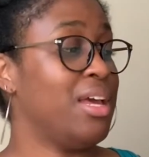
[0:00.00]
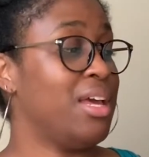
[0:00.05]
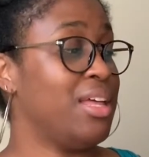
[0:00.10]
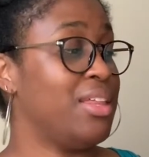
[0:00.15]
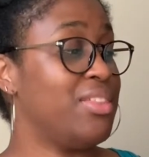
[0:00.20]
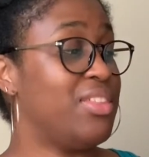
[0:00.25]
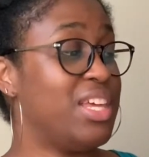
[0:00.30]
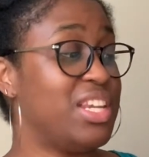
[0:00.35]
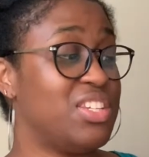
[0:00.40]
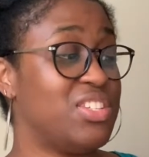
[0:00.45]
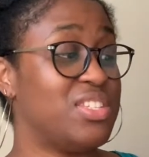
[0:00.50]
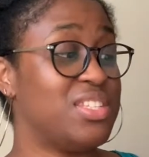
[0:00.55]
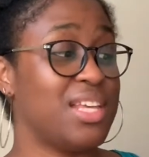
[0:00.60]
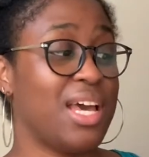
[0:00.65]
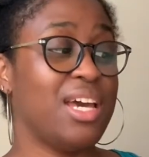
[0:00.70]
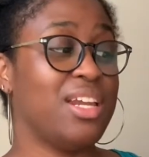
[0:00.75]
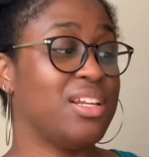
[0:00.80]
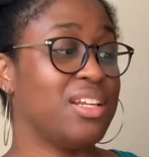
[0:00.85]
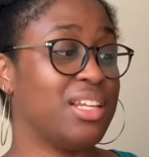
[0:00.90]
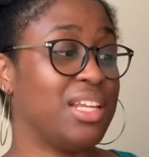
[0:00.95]
Then
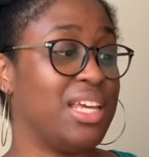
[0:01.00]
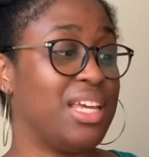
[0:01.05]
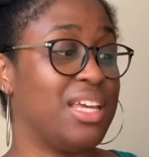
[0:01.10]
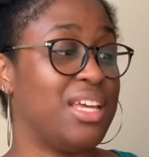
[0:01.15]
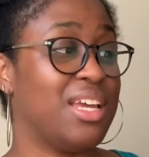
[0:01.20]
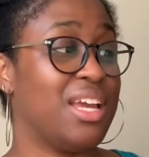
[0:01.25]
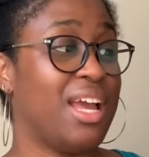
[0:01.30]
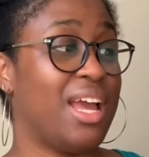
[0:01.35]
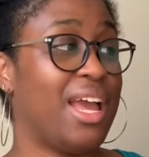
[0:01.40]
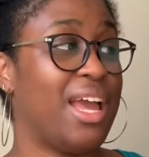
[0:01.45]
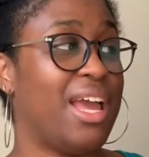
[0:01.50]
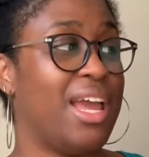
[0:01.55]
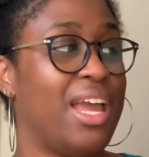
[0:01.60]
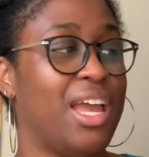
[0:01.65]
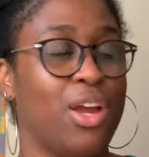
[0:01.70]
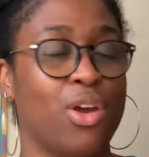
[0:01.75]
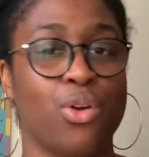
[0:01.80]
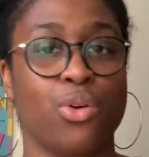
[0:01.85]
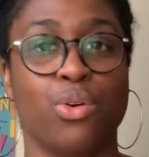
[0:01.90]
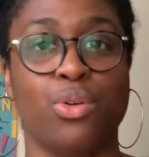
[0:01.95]
suddenly,
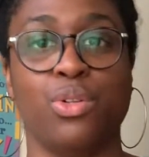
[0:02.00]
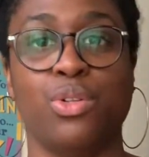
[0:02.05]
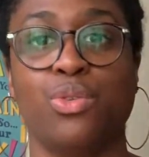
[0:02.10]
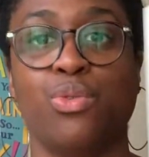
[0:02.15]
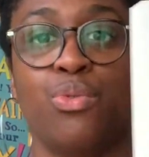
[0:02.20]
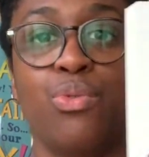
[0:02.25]
Harold